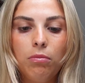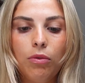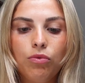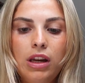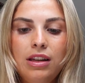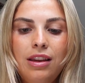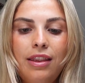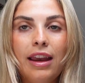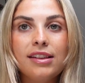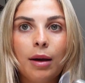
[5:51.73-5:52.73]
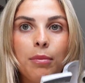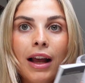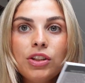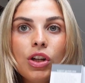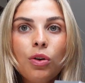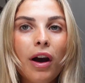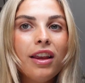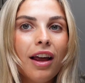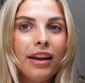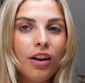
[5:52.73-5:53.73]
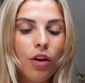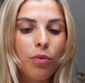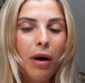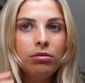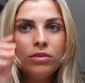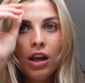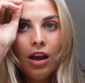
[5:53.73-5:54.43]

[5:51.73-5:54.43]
but reading this, I'm actually quite like overwhelmed.